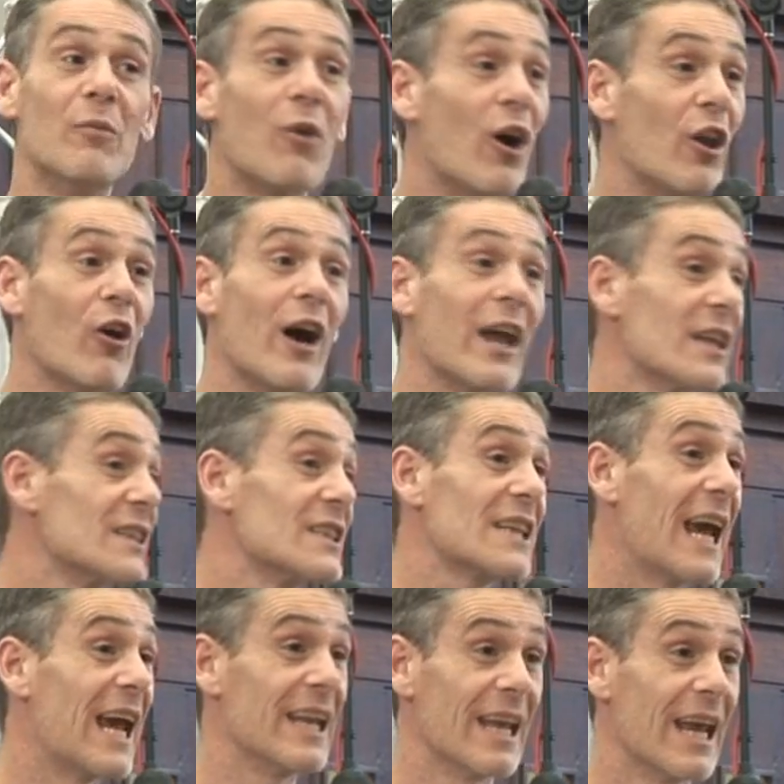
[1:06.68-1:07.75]
you might not
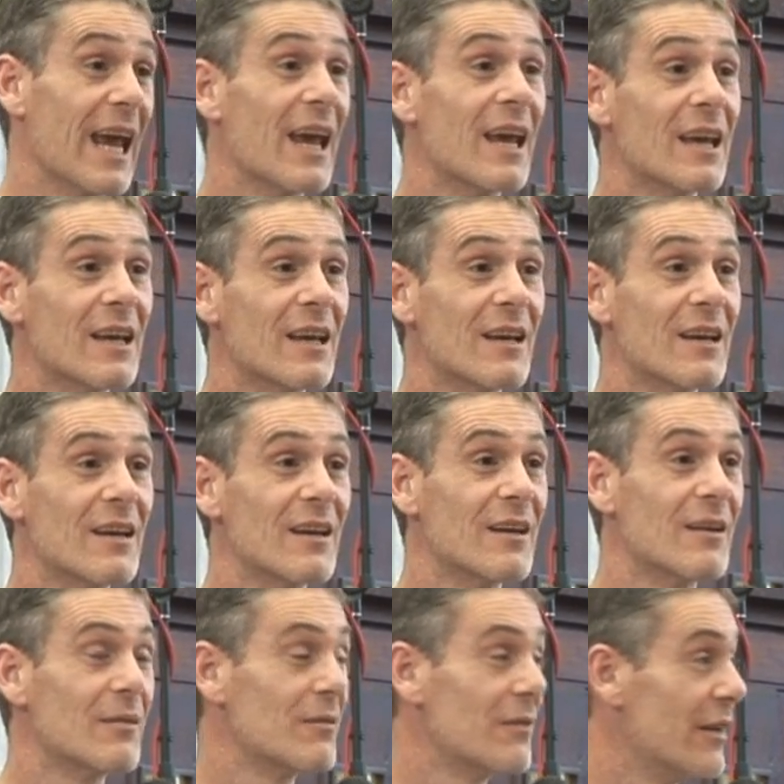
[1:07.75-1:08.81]
understand that,
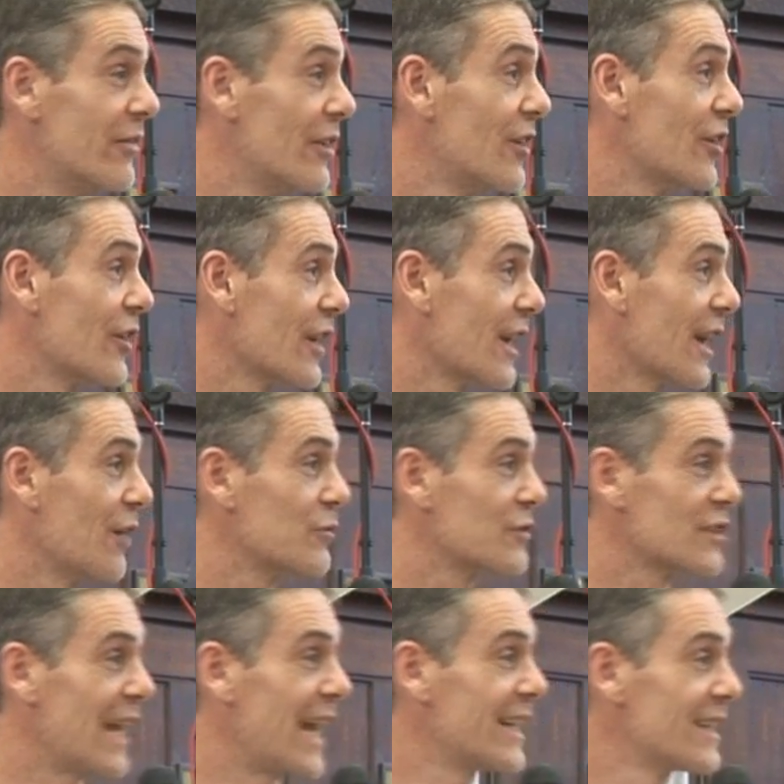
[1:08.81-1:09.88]
but if you look at the Gold
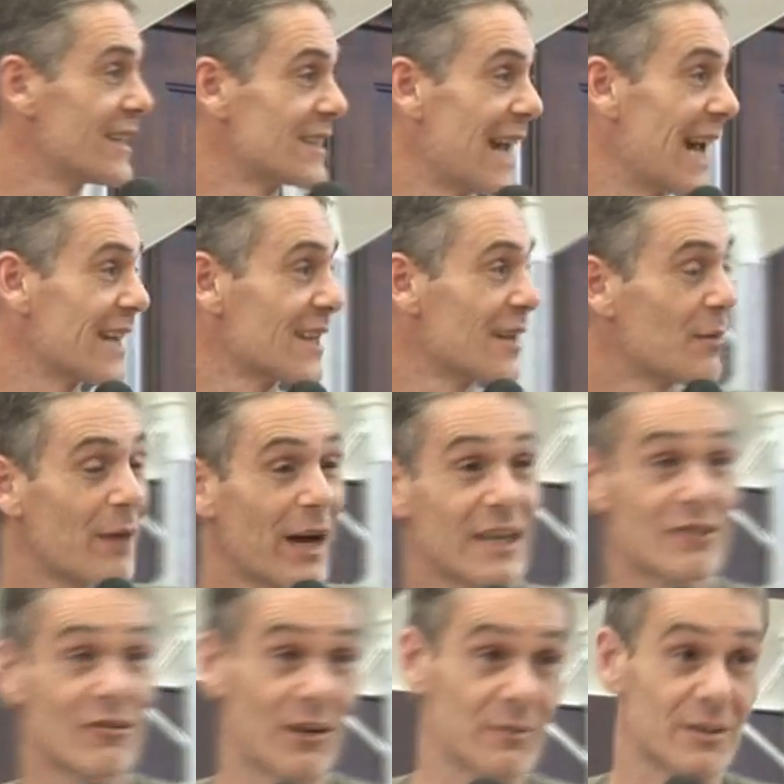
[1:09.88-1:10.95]
Standards Act and the
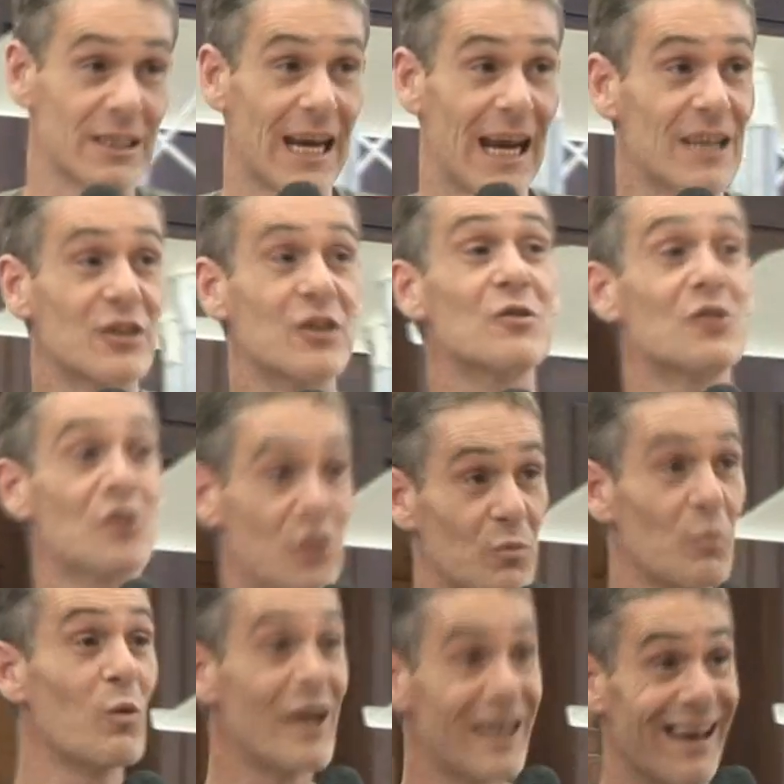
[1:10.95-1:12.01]
Bankruptcy Act, you
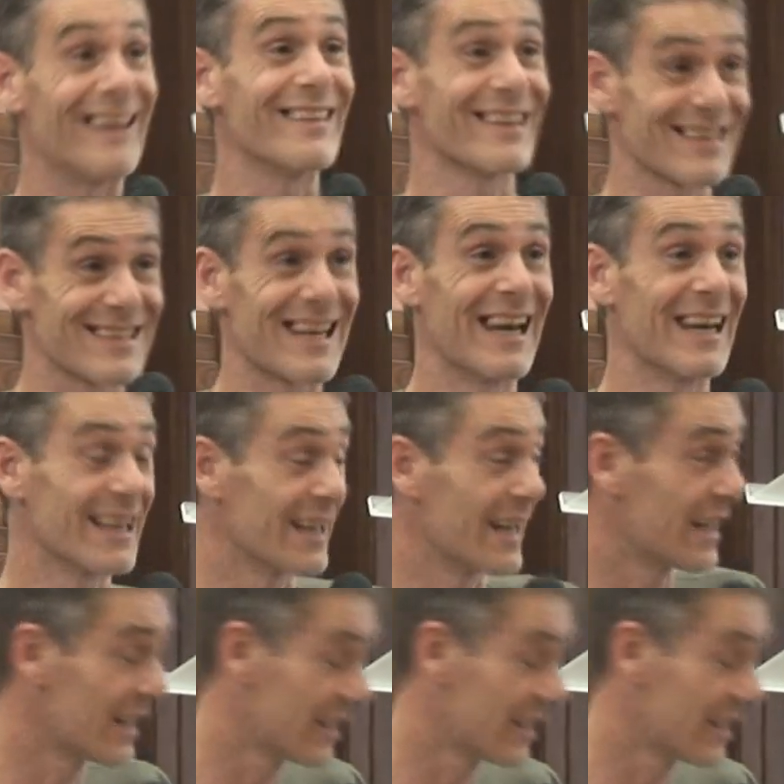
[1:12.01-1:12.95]
soon will understand that.